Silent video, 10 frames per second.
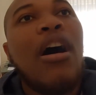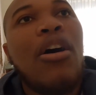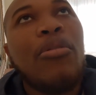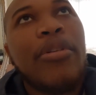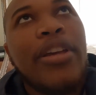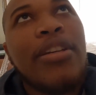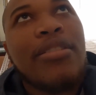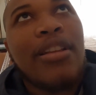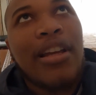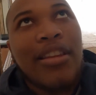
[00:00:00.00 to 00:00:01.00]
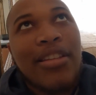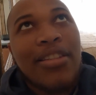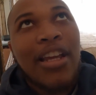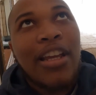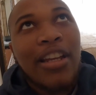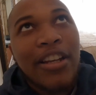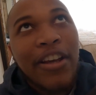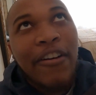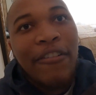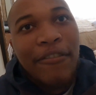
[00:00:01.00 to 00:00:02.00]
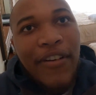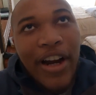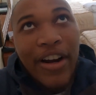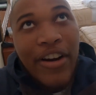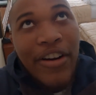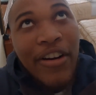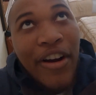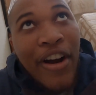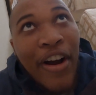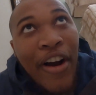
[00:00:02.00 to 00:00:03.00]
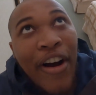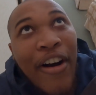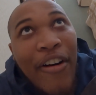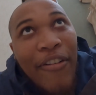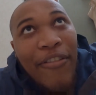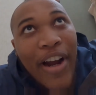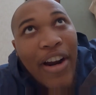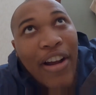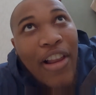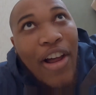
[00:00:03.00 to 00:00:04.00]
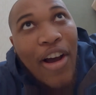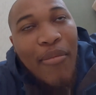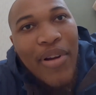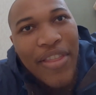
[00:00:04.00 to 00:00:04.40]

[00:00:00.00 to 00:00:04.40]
Oh, here's the second fire alarm.